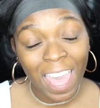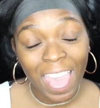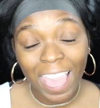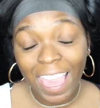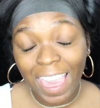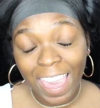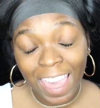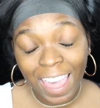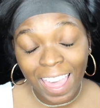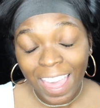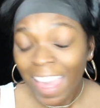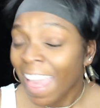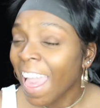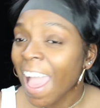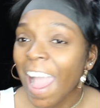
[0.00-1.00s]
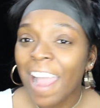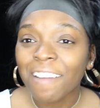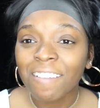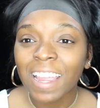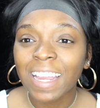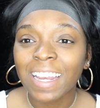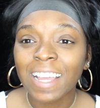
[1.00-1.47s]

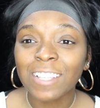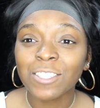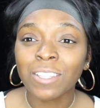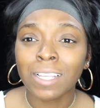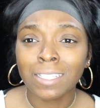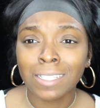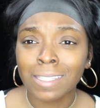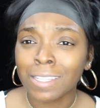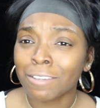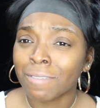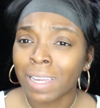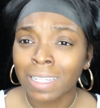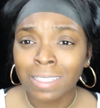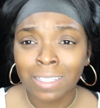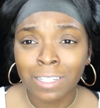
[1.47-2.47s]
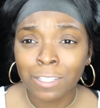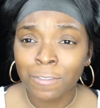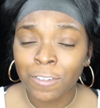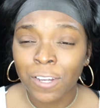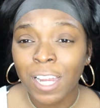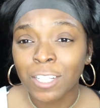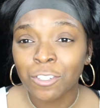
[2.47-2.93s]
Alright, now so let's just get right into this
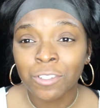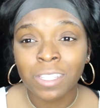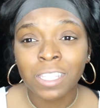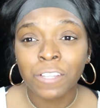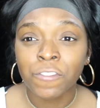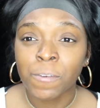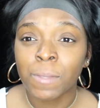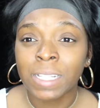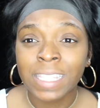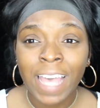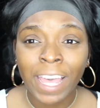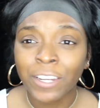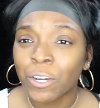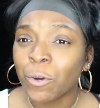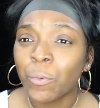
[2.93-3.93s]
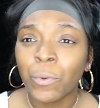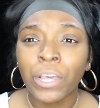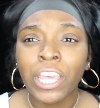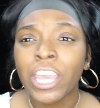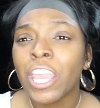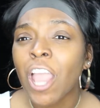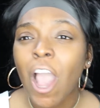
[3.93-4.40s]
video. As you can see from the title,
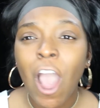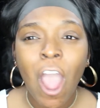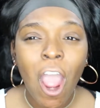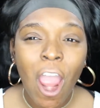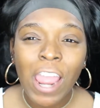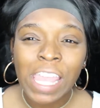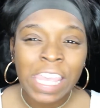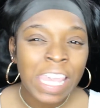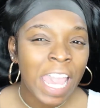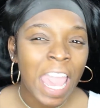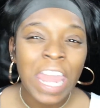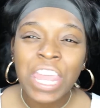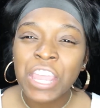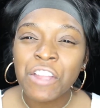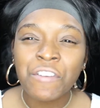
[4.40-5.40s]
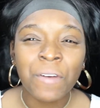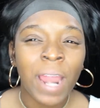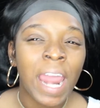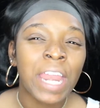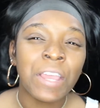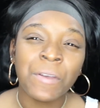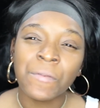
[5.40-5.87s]
we are getting
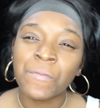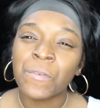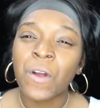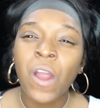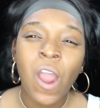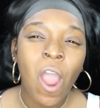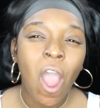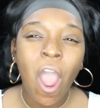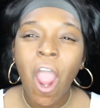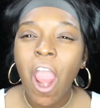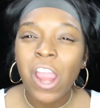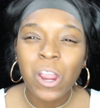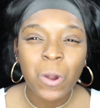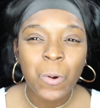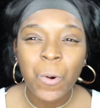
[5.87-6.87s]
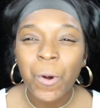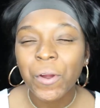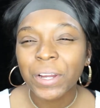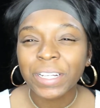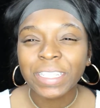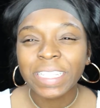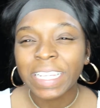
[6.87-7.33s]
ready for our
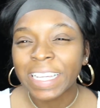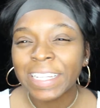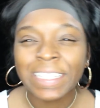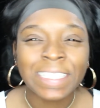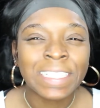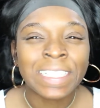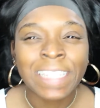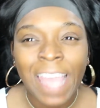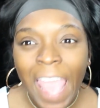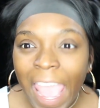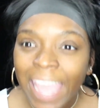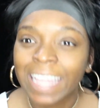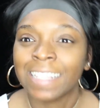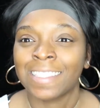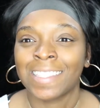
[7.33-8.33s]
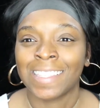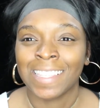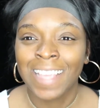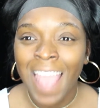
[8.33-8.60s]
quarantine dates.